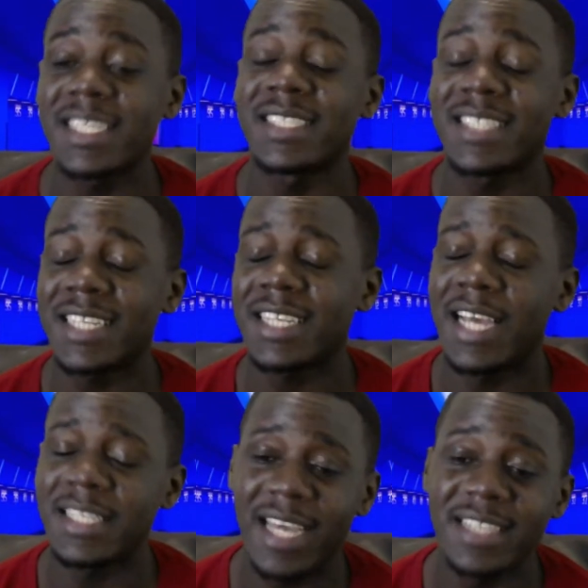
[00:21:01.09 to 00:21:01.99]
I see
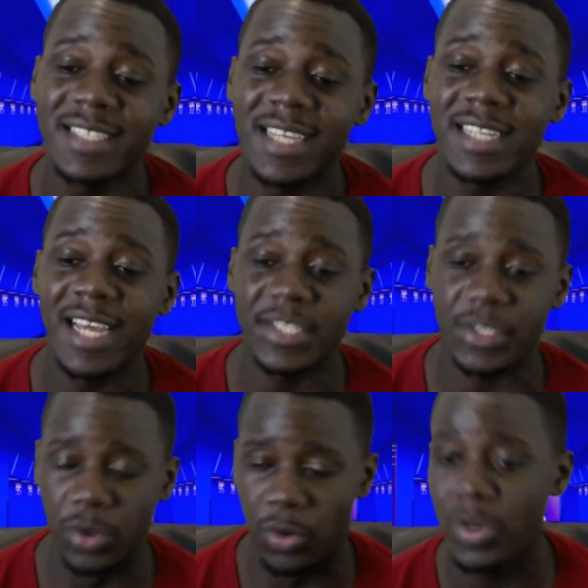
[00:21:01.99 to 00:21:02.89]
at
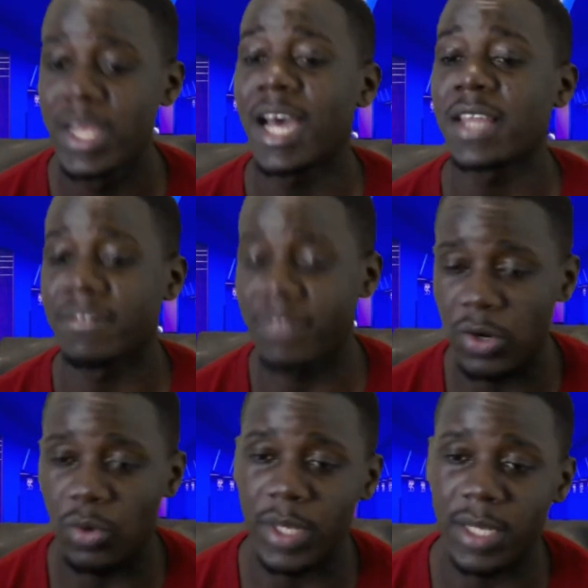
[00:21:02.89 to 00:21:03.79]
Arsenal are the
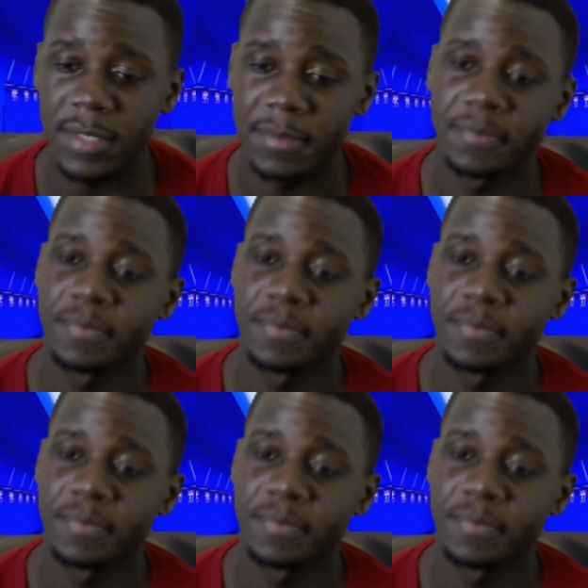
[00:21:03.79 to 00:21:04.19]
following: